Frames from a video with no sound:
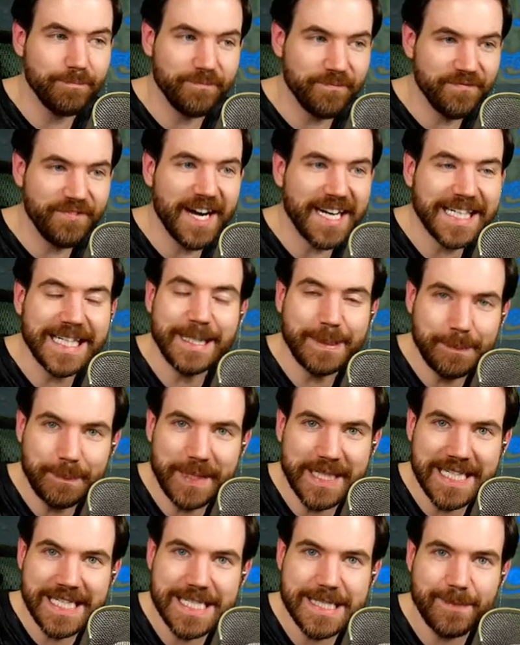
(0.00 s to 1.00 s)
fucking
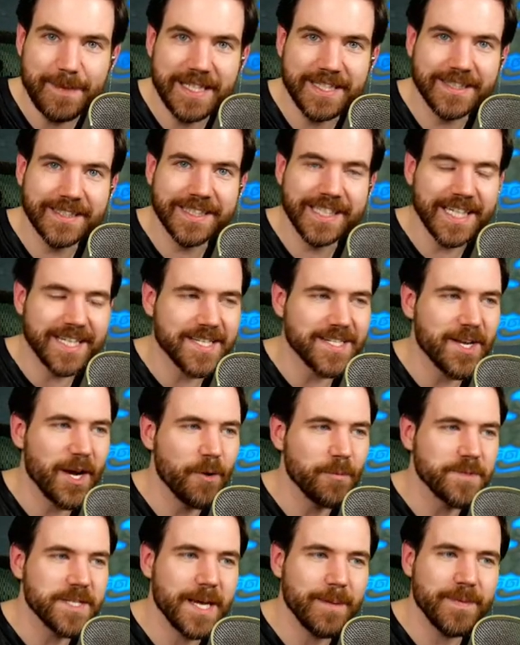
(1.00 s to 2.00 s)
piecemeal to get his
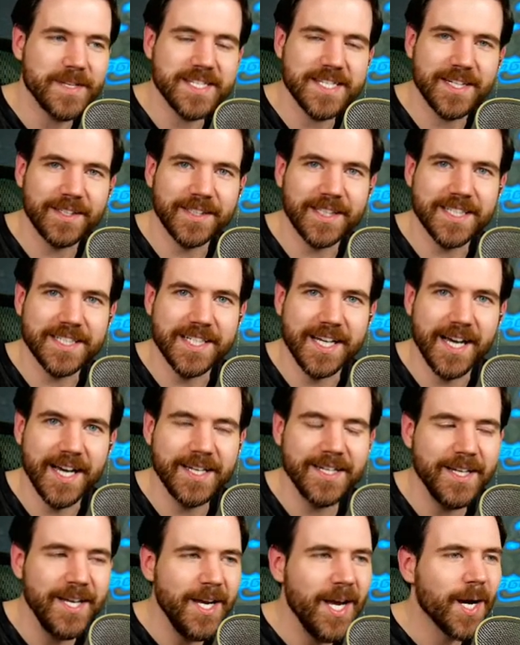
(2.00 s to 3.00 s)
hopes up he's nearly done?